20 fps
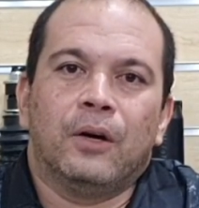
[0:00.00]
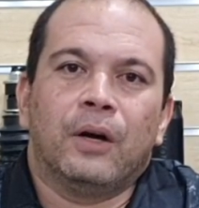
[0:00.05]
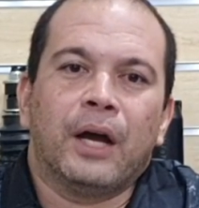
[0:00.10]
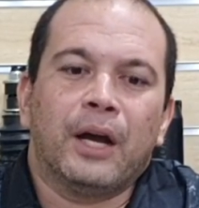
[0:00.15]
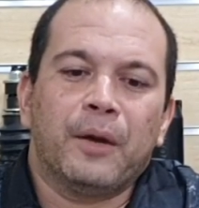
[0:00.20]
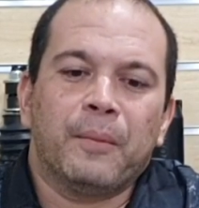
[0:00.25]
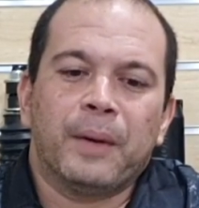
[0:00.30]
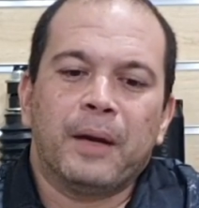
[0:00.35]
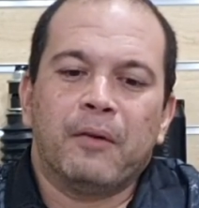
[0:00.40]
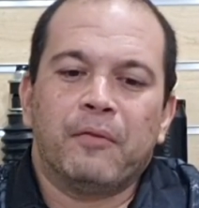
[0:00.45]

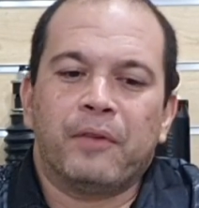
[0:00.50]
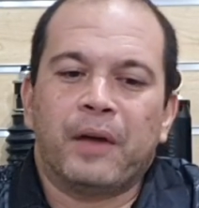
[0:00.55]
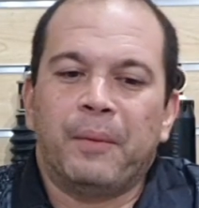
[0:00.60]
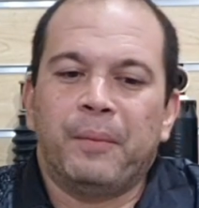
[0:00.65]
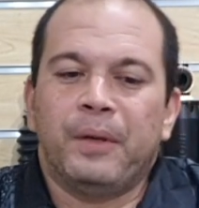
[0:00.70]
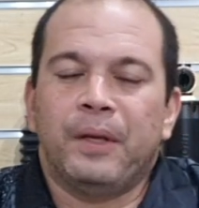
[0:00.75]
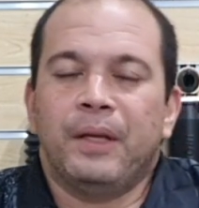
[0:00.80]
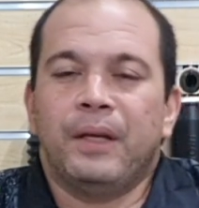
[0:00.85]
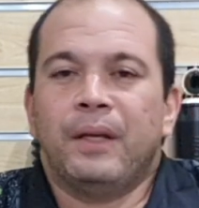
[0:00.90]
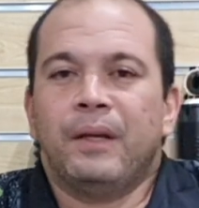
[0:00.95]
Ironman
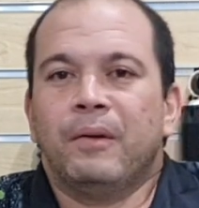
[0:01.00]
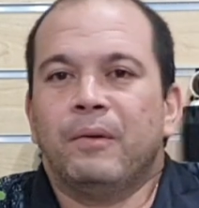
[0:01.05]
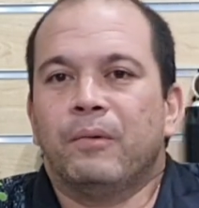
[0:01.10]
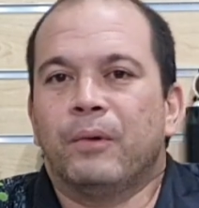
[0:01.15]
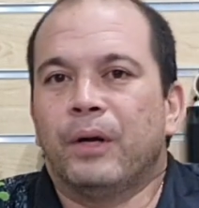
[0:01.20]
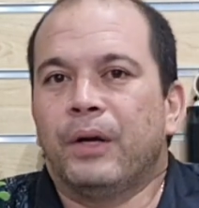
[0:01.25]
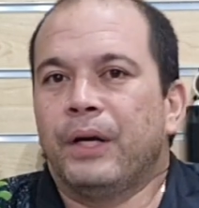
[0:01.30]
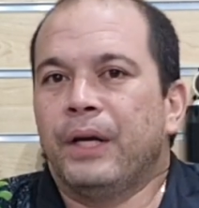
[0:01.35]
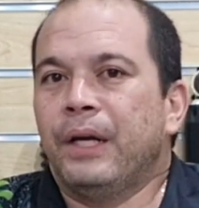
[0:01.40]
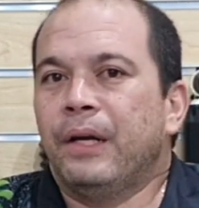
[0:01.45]
family.
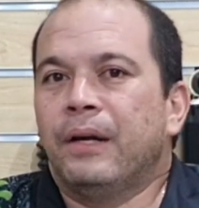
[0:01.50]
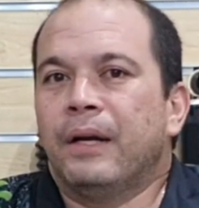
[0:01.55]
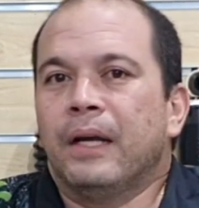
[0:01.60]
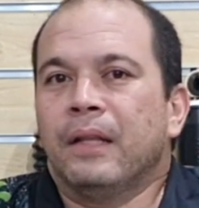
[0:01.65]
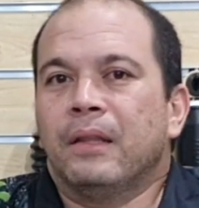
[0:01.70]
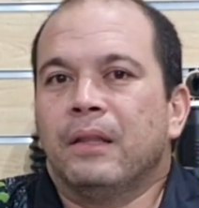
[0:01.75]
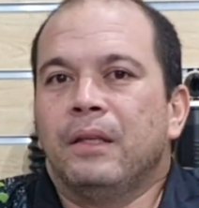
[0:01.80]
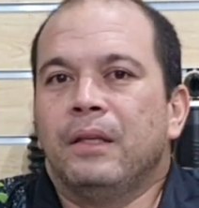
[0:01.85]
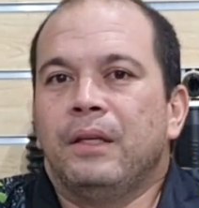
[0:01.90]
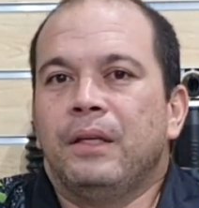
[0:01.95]
We're here
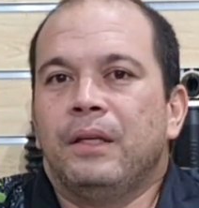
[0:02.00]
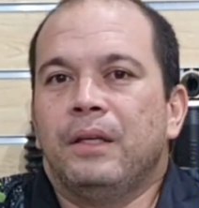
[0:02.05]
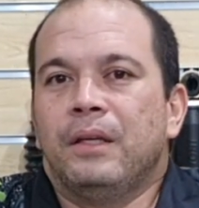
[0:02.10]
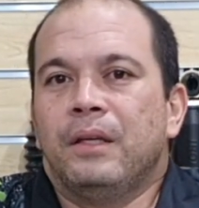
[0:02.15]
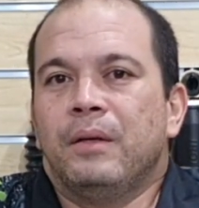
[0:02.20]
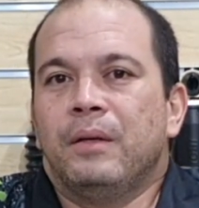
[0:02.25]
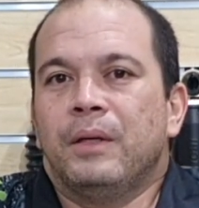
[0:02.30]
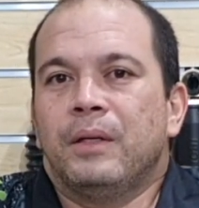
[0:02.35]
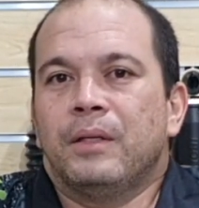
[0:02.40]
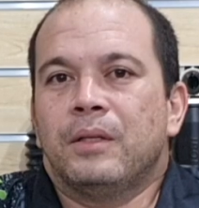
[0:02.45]
at
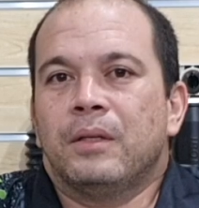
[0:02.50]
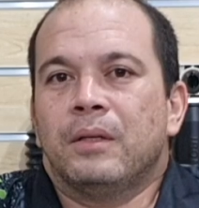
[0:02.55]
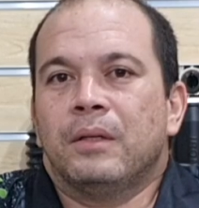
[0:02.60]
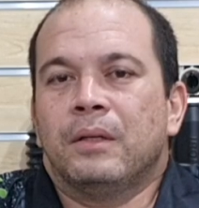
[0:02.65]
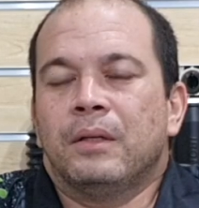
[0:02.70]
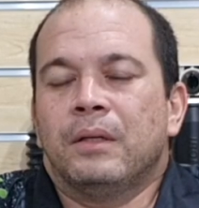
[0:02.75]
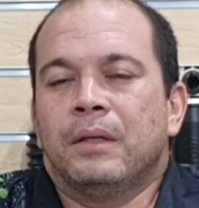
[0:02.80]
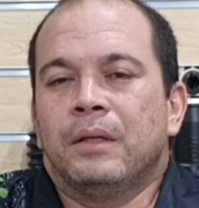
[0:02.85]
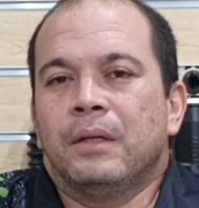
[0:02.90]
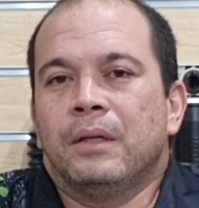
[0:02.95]
the
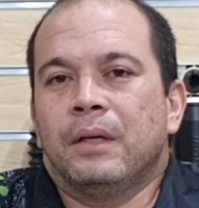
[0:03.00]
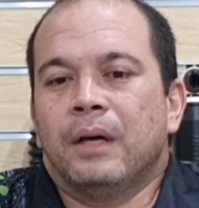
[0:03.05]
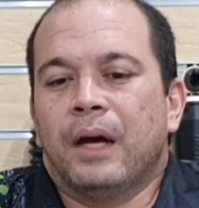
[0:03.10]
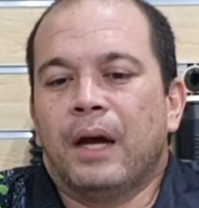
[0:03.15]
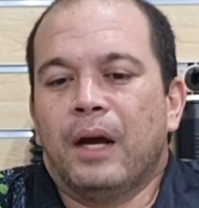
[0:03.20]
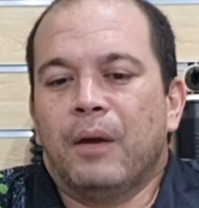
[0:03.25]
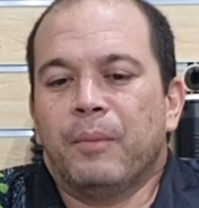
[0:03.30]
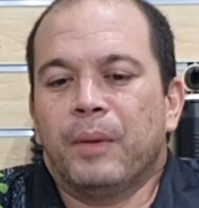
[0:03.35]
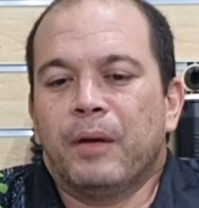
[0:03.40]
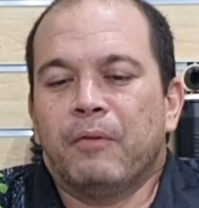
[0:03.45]

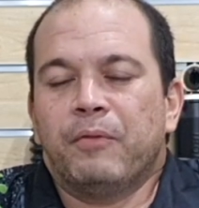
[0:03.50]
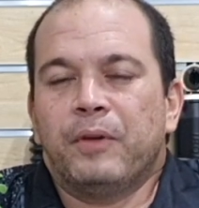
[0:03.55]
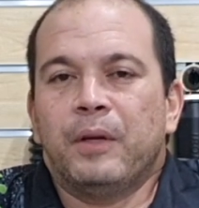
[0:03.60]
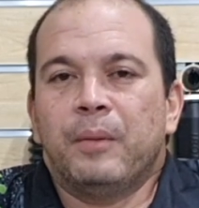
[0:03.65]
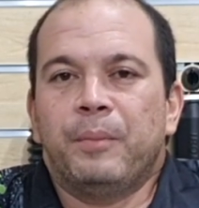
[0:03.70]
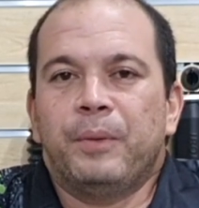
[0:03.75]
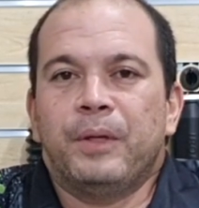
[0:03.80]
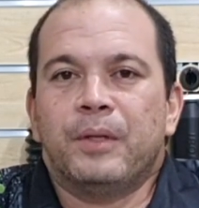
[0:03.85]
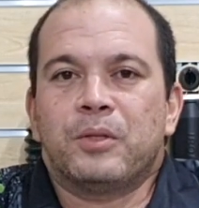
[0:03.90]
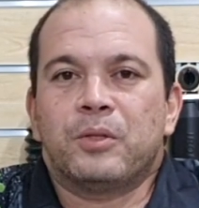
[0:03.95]
Ironman
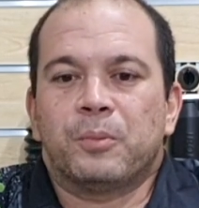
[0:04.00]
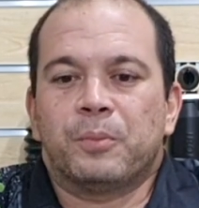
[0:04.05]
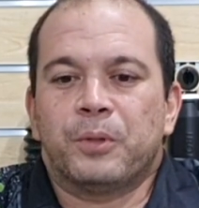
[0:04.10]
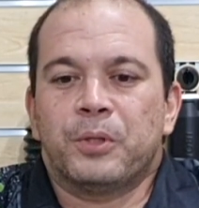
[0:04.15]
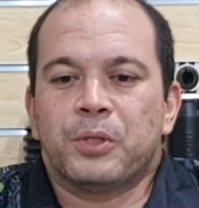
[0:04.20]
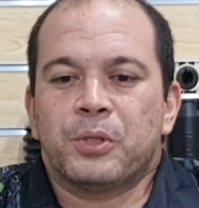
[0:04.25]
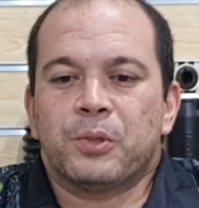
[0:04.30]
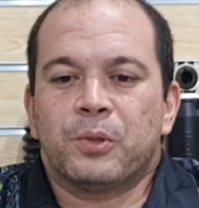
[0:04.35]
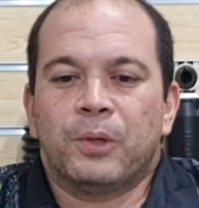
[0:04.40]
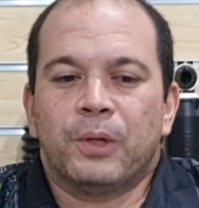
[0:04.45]
Philippines
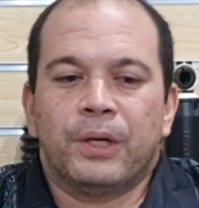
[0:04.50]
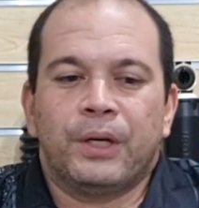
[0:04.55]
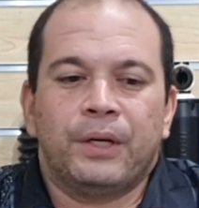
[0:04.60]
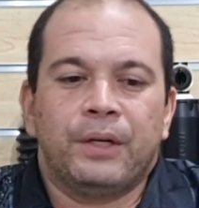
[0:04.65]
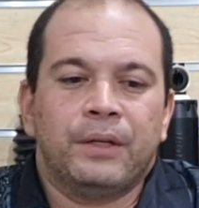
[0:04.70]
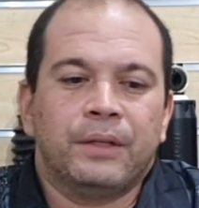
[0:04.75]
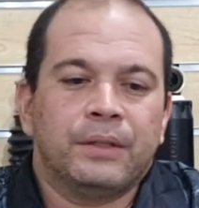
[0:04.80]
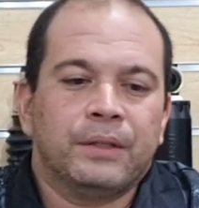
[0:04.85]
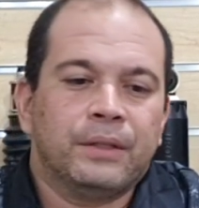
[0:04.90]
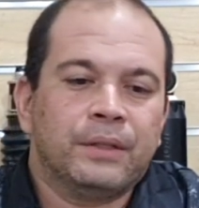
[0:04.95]
Superstore.
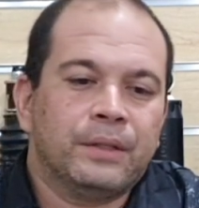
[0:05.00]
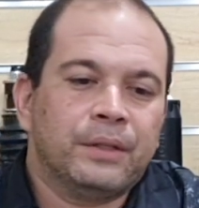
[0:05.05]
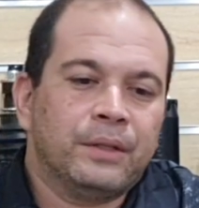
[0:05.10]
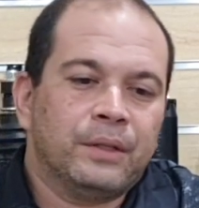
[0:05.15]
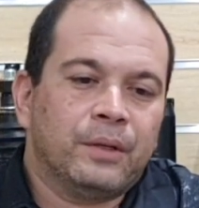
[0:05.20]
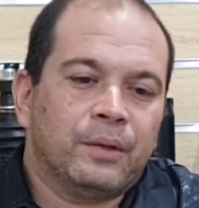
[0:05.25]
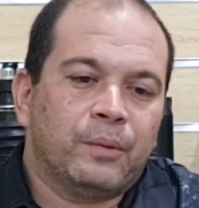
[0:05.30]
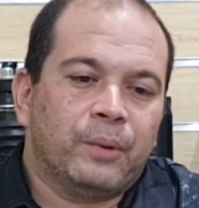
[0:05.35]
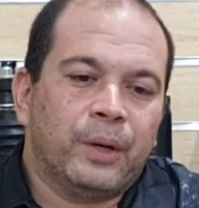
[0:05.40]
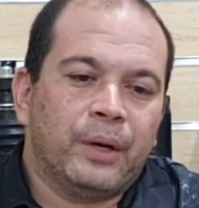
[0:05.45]

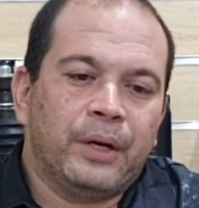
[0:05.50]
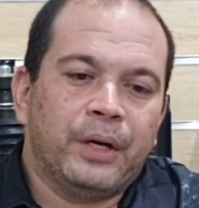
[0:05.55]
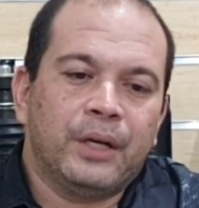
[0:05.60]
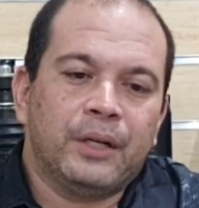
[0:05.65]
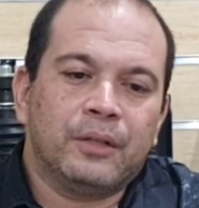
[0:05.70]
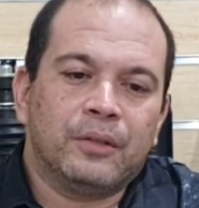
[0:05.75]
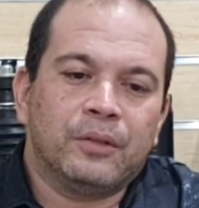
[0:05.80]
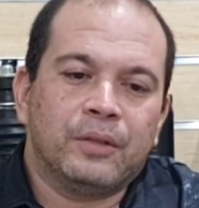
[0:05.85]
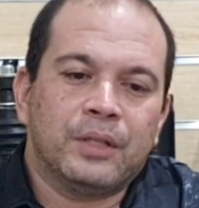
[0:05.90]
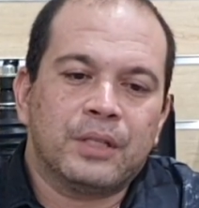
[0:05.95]
We're here
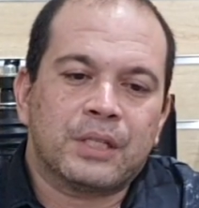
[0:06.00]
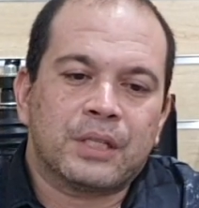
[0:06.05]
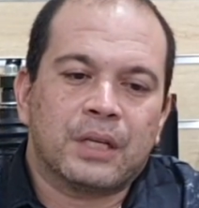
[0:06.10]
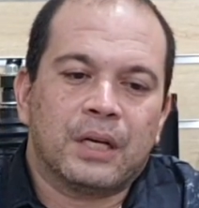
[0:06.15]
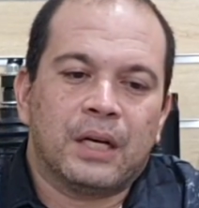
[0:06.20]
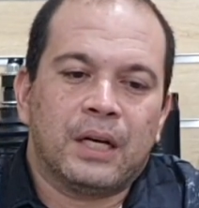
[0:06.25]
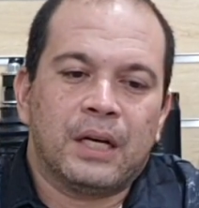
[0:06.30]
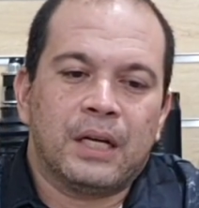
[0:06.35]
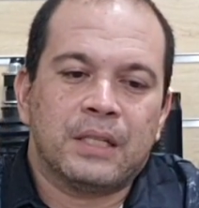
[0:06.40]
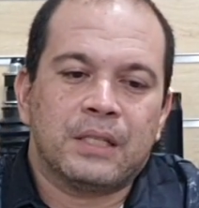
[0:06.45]
to
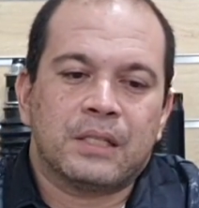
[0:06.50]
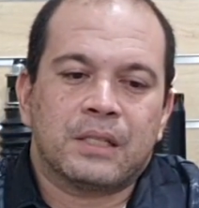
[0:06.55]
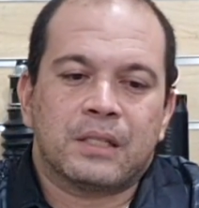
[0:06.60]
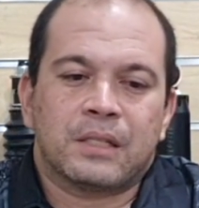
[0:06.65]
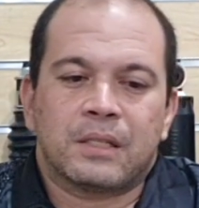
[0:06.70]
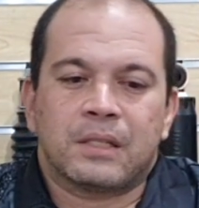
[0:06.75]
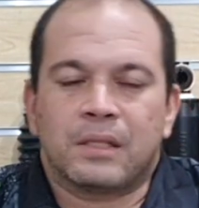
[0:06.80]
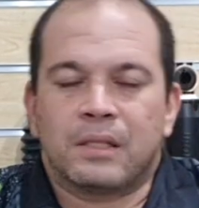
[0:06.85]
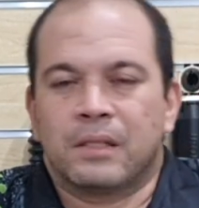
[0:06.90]
discuss